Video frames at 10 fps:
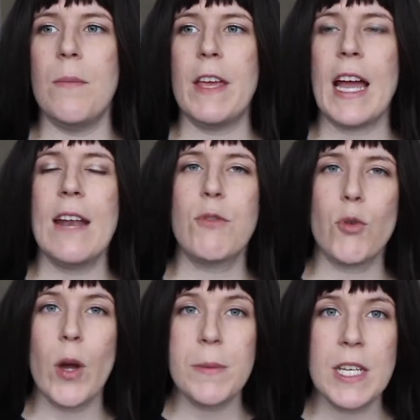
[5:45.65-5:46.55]
they kind of
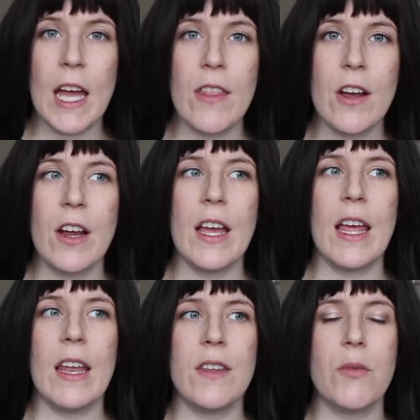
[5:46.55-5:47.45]
grew up together
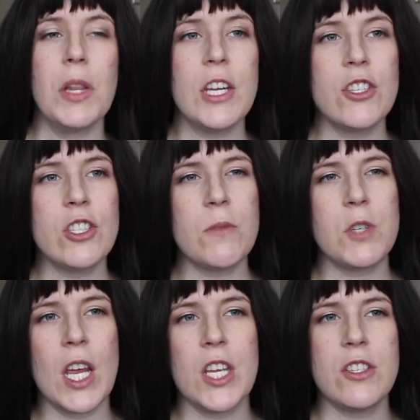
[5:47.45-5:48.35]
and their relationship
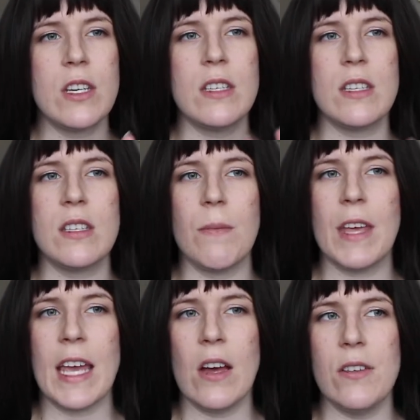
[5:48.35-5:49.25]
changed into
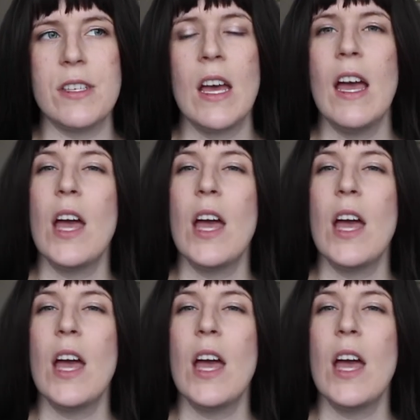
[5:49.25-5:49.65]
something else.